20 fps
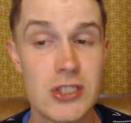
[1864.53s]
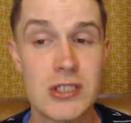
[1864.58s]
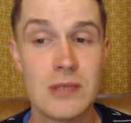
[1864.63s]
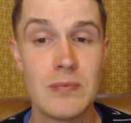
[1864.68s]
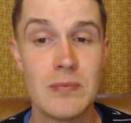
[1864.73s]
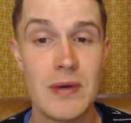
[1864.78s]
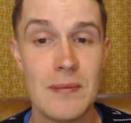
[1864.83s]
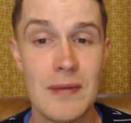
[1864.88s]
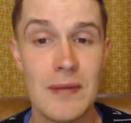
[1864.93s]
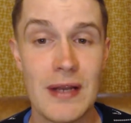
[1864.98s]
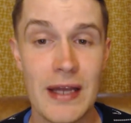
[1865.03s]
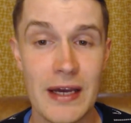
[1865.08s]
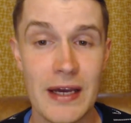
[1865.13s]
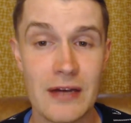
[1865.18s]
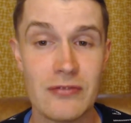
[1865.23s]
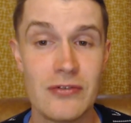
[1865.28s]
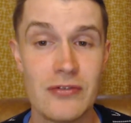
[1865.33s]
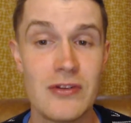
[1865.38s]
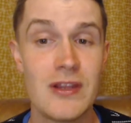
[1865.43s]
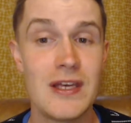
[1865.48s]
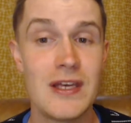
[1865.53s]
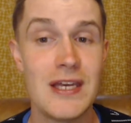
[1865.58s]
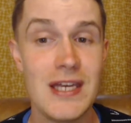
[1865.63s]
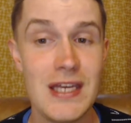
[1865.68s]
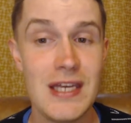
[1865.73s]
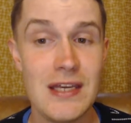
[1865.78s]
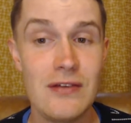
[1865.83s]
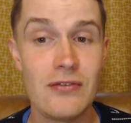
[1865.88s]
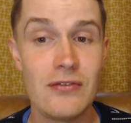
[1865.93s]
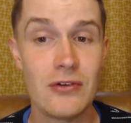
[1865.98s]
Abimelech for the
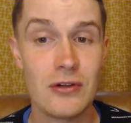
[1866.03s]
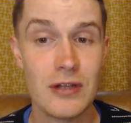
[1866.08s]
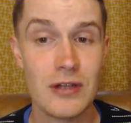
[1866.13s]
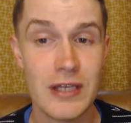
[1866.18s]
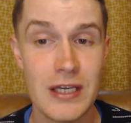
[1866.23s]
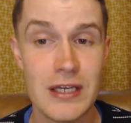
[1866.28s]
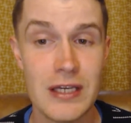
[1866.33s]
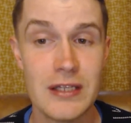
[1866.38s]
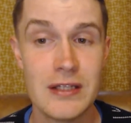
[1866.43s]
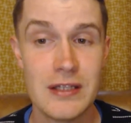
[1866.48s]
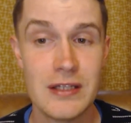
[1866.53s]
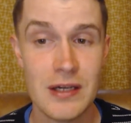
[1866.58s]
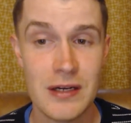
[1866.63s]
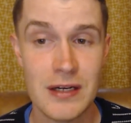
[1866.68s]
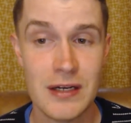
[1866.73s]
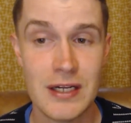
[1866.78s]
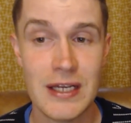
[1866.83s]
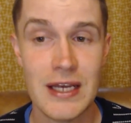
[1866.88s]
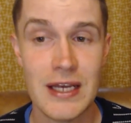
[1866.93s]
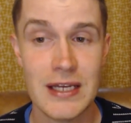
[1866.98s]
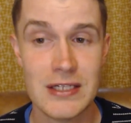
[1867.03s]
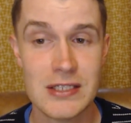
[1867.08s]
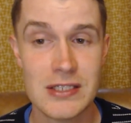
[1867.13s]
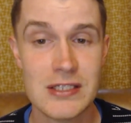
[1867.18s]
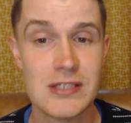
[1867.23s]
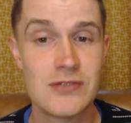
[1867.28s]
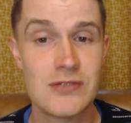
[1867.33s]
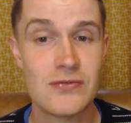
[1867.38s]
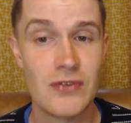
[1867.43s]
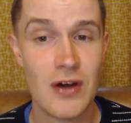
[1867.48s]
evil he had done against
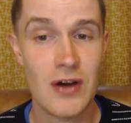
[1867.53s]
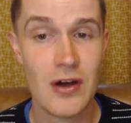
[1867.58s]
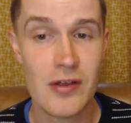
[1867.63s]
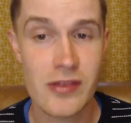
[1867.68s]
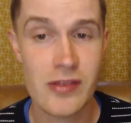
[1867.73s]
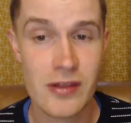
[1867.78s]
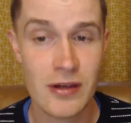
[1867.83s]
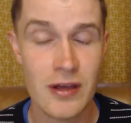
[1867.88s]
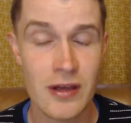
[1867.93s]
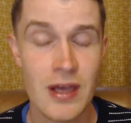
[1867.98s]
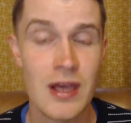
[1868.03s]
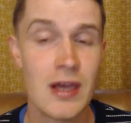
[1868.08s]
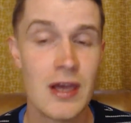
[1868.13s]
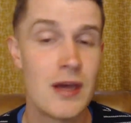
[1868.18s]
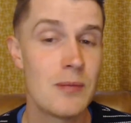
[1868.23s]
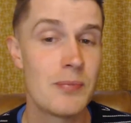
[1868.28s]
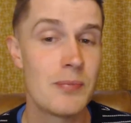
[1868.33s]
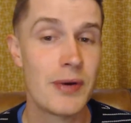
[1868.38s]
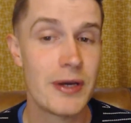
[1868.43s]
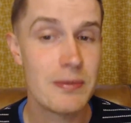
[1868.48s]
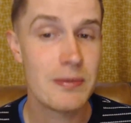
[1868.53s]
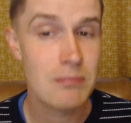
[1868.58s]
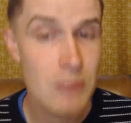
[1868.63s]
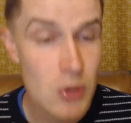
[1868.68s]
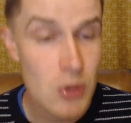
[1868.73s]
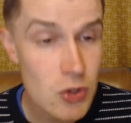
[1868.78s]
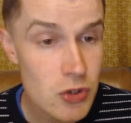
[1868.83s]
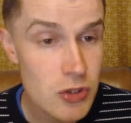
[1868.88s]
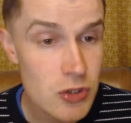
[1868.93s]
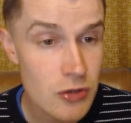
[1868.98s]
his father by
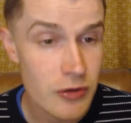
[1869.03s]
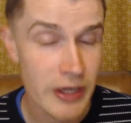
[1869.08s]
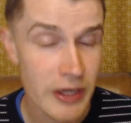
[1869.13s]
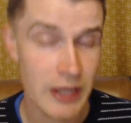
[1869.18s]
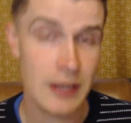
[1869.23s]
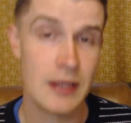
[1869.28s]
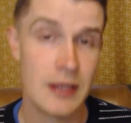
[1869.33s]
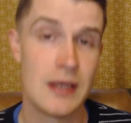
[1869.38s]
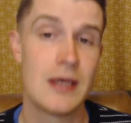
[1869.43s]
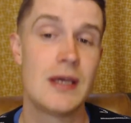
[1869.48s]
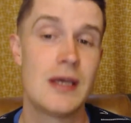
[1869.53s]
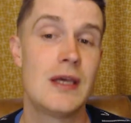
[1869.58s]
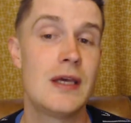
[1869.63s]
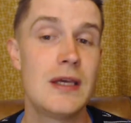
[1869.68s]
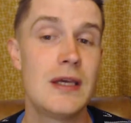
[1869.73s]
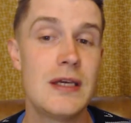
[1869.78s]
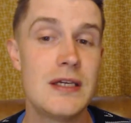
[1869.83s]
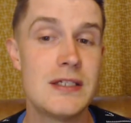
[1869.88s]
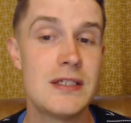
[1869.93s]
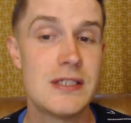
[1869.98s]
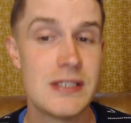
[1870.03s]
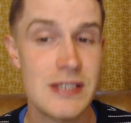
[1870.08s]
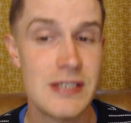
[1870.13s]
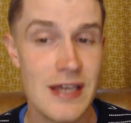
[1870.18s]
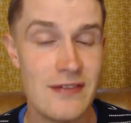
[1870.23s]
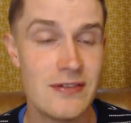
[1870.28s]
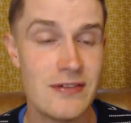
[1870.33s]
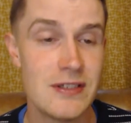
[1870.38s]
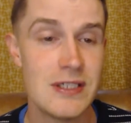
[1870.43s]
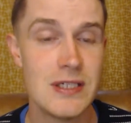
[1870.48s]
murdering his
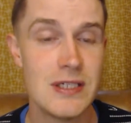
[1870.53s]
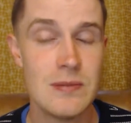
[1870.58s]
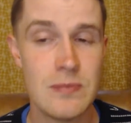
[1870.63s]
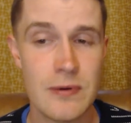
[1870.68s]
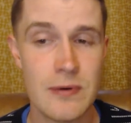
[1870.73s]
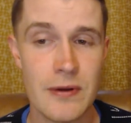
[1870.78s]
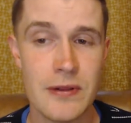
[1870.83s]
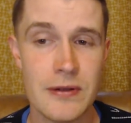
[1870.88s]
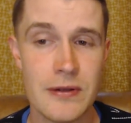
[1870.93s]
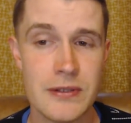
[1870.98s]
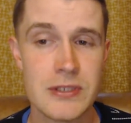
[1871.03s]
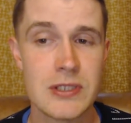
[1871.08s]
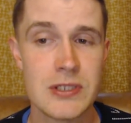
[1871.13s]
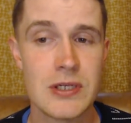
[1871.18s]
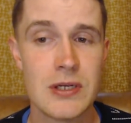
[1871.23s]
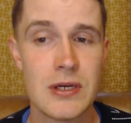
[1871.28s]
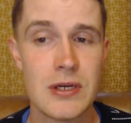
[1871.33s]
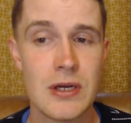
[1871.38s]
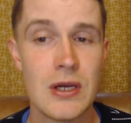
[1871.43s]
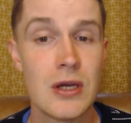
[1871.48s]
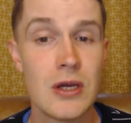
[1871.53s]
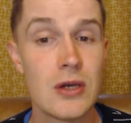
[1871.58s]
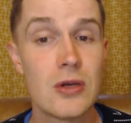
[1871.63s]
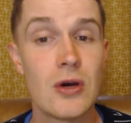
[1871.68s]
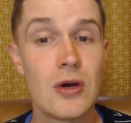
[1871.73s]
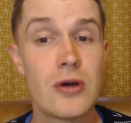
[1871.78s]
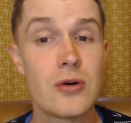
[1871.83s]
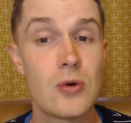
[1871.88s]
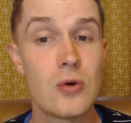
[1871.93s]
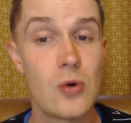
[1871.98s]
70 brothers.
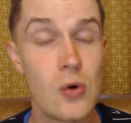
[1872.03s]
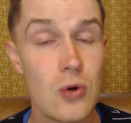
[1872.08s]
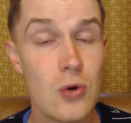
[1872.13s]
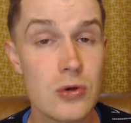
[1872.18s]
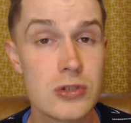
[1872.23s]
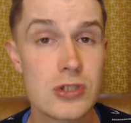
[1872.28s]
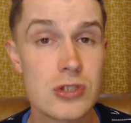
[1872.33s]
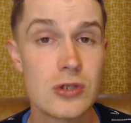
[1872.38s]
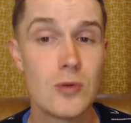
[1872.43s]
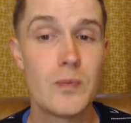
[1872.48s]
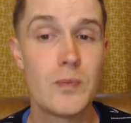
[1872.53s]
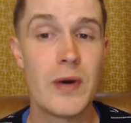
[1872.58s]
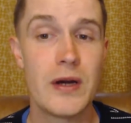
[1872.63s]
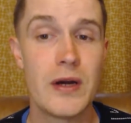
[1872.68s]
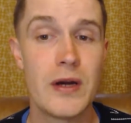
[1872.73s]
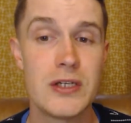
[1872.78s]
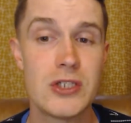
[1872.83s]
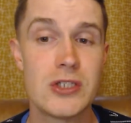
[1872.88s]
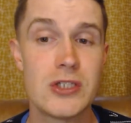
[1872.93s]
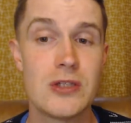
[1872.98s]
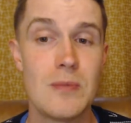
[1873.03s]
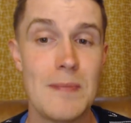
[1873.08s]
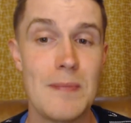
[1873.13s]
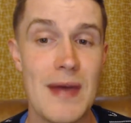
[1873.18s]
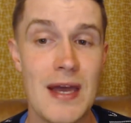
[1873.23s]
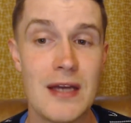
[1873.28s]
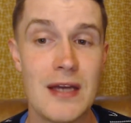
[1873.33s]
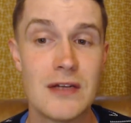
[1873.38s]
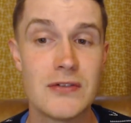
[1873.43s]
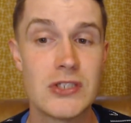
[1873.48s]
God also punished the
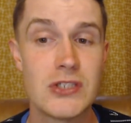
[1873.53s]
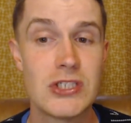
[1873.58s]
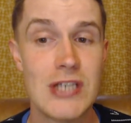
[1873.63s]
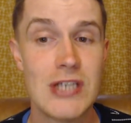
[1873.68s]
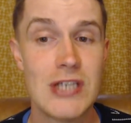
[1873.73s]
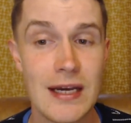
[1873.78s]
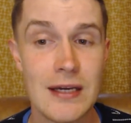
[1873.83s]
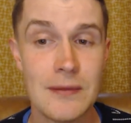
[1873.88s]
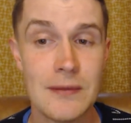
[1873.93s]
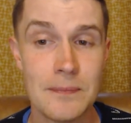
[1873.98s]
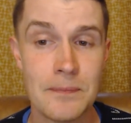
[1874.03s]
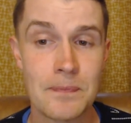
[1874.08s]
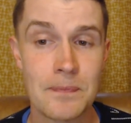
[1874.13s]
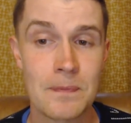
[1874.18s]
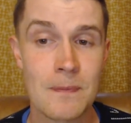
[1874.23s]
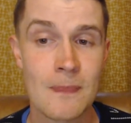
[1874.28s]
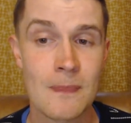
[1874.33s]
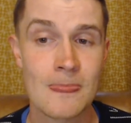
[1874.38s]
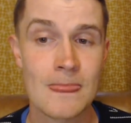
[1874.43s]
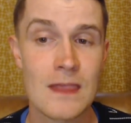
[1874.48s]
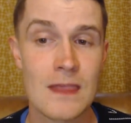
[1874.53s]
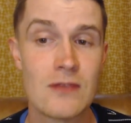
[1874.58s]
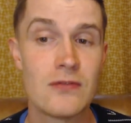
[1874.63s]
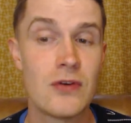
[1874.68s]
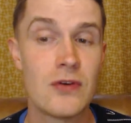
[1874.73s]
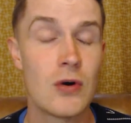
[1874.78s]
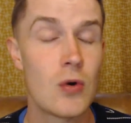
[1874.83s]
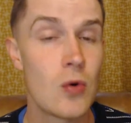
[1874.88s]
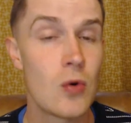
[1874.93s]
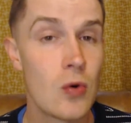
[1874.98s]
men of Shechem
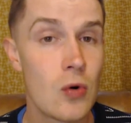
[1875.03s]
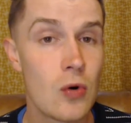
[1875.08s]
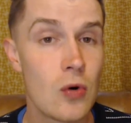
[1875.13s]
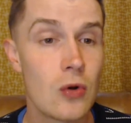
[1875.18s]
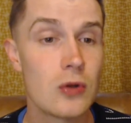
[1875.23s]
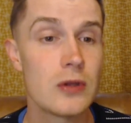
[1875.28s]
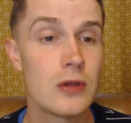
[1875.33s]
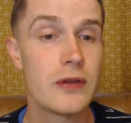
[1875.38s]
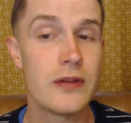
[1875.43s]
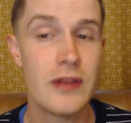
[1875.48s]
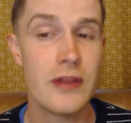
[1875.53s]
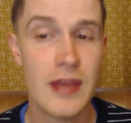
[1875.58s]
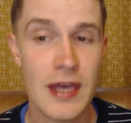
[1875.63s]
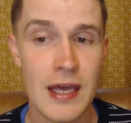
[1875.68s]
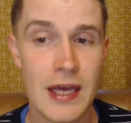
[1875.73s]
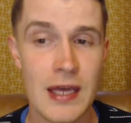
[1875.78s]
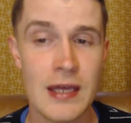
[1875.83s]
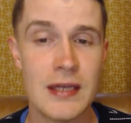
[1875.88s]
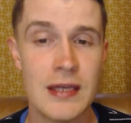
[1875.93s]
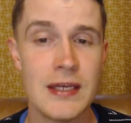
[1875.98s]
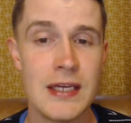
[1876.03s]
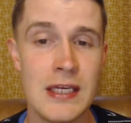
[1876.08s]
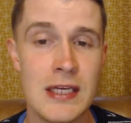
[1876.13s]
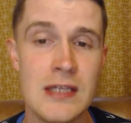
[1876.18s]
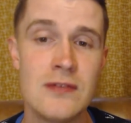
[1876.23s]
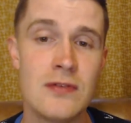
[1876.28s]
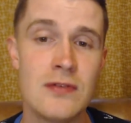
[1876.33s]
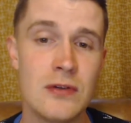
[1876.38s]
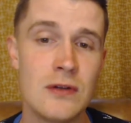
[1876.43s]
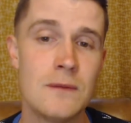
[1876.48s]
for all their
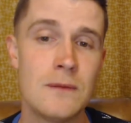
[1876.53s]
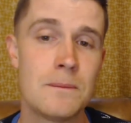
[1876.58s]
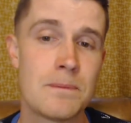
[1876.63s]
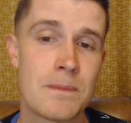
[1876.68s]
evil.